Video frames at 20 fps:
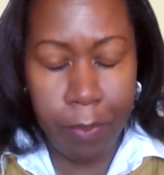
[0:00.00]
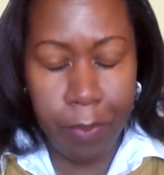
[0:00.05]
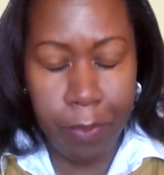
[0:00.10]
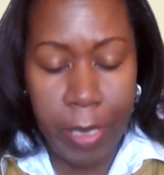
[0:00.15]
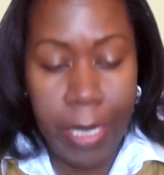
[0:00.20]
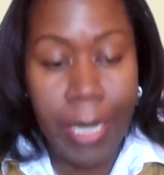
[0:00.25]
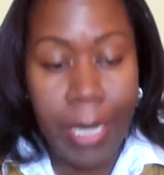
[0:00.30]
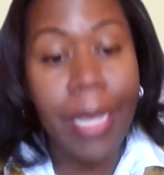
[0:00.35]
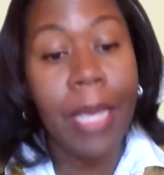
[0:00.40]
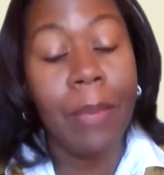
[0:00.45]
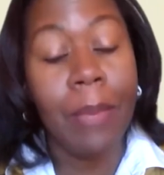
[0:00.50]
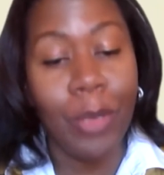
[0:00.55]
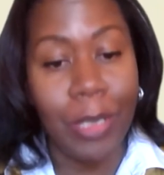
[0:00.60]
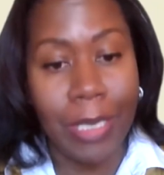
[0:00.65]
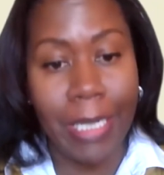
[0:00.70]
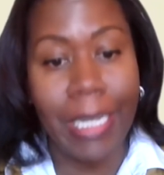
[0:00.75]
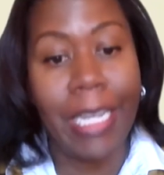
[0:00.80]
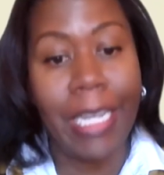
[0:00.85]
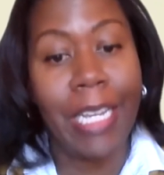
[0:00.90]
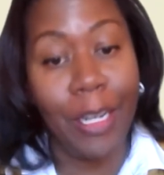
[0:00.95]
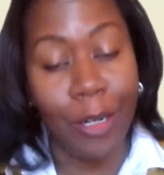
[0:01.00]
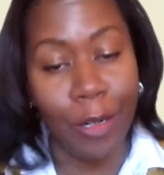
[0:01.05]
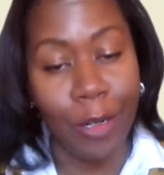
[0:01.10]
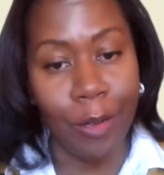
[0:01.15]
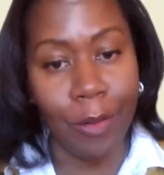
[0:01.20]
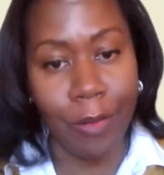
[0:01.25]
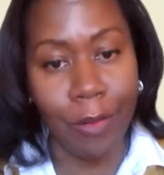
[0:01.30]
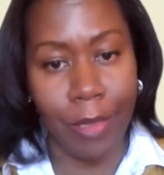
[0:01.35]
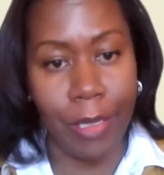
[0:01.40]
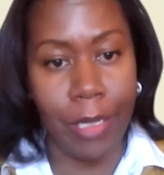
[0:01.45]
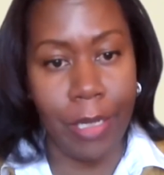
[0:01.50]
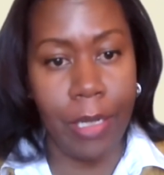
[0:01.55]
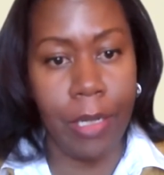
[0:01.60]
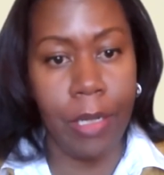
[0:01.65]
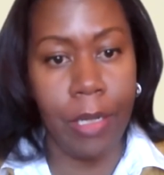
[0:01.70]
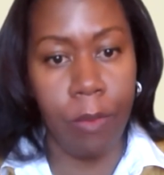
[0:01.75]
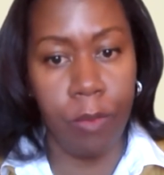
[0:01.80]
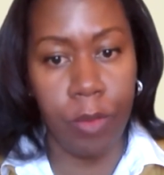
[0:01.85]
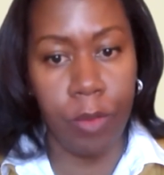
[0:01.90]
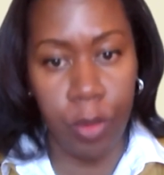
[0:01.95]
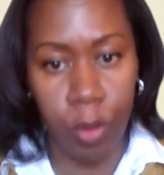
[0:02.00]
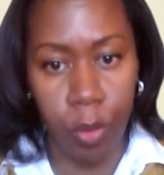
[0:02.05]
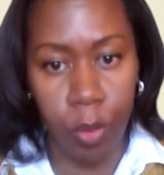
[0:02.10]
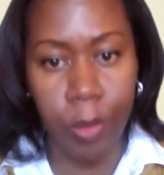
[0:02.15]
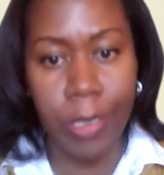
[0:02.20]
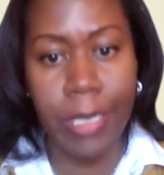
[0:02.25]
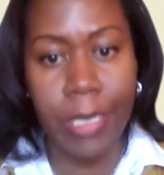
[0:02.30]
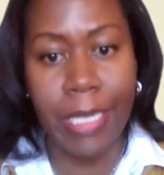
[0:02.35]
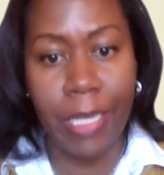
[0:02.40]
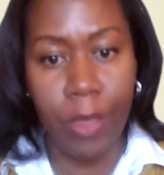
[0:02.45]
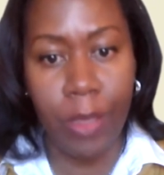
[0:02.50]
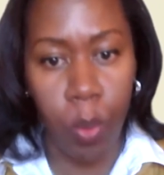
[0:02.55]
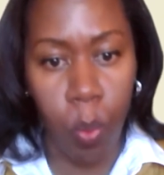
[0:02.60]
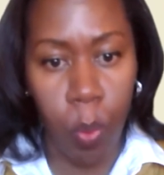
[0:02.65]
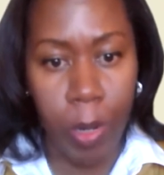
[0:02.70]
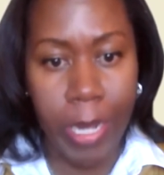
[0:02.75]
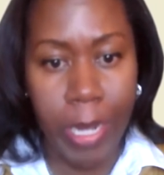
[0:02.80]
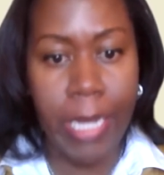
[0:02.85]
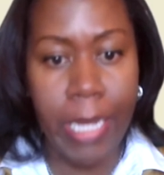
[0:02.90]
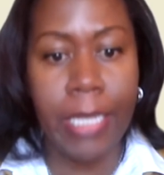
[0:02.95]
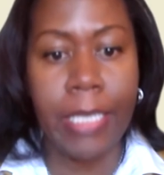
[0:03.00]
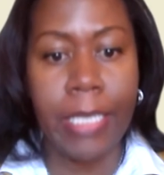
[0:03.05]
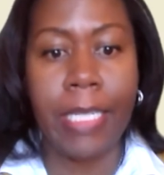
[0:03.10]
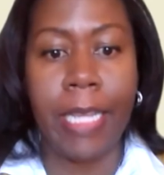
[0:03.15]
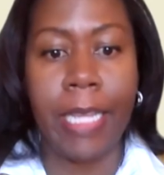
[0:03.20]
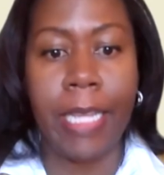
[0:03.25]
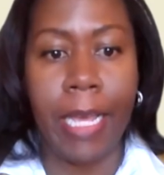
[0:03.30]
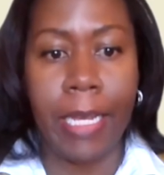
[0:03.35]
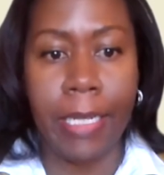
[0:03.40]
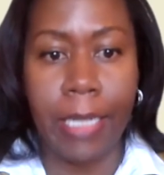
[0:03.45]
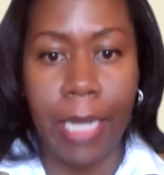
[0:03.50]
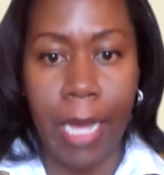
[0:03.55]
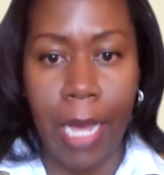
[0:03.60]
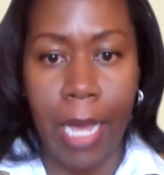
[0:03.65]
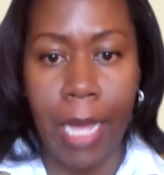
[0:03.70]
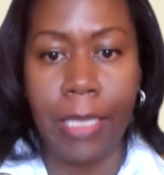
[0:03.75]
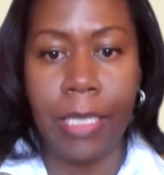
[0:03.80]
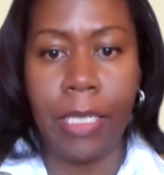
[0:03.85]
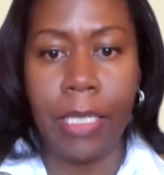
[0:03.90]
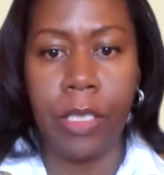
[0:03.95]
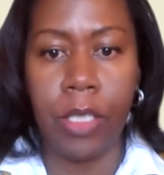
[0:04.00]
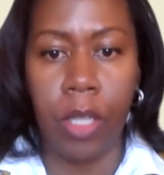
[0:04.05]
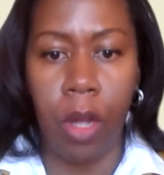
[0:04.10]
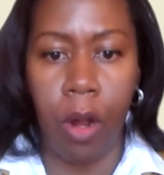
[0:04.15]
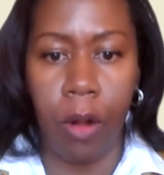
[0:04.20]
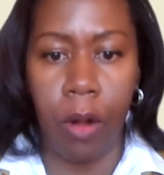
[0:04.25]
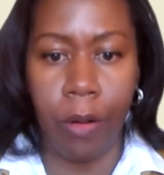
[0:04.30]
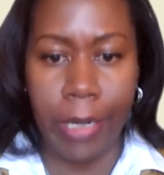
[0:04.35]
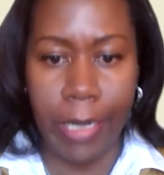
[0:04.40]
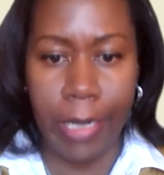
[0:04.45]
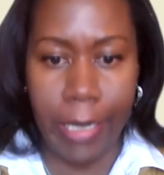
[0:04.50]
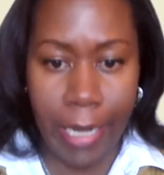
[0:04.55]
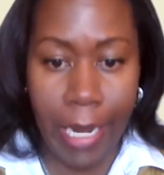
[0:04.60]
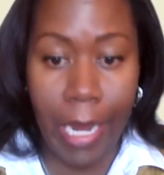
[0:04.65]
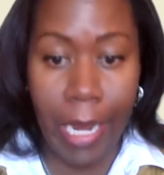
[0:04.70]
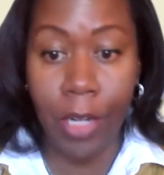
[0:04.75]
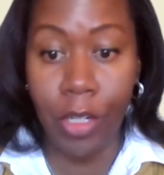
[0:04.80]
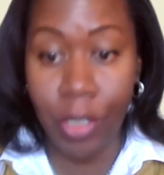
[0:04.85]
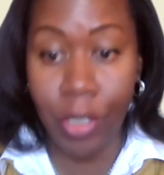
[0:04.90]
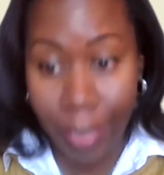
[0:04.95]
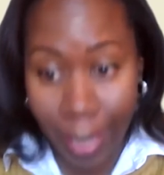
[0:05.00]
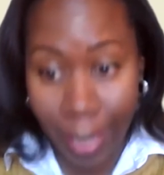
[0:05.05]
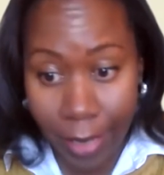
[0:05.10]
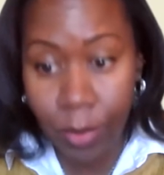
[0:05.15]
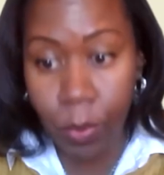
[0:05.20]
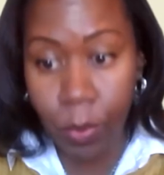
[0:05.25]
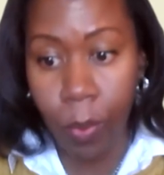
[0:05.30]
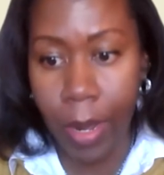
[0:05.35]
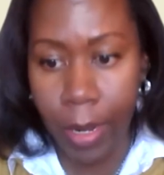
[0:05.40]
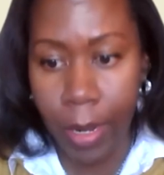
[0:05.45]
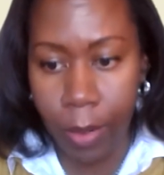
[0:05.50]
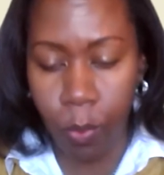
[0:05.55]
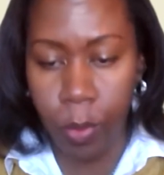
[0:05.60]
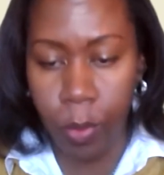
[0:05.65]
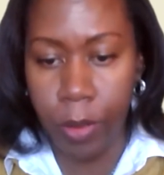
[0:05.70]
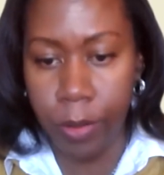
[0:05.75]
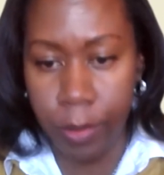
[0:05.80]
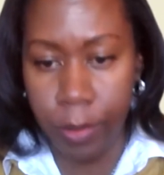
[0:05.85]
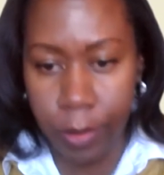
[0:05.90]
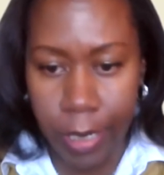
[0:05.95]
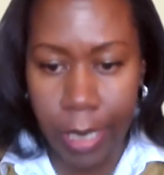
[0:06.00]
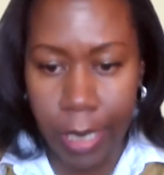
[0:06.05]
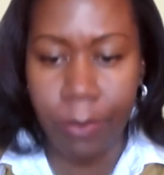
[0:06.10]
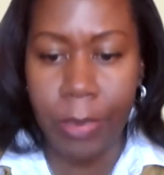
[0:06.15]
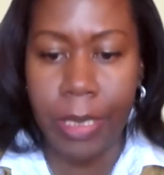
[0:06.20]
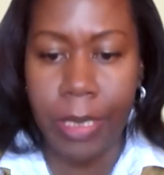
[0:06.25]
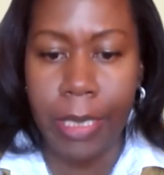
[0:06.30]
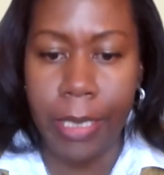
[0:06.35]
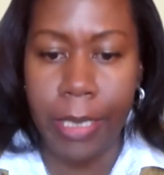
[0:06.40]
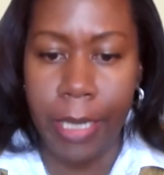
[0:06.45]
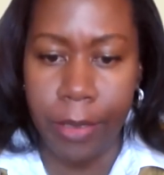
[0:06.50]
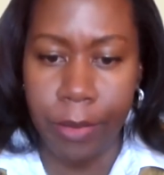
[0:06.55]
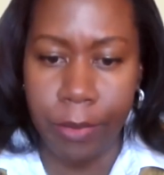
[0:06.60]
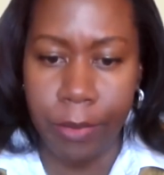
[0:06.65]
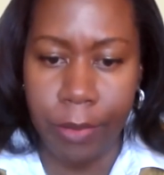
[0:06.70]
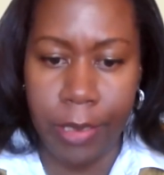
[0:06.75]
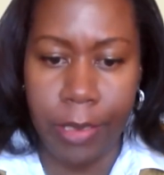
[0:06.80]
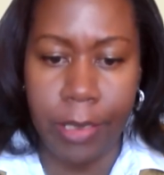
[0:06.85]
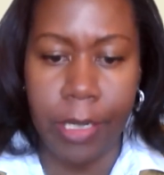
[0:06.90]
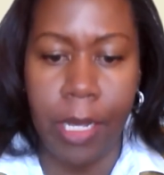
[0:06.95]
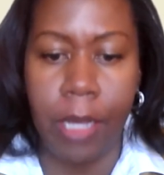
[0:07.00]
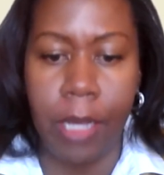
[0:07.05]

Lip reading: being able to hear the stories and the ways that colleagues are engaged, that's why we come together in these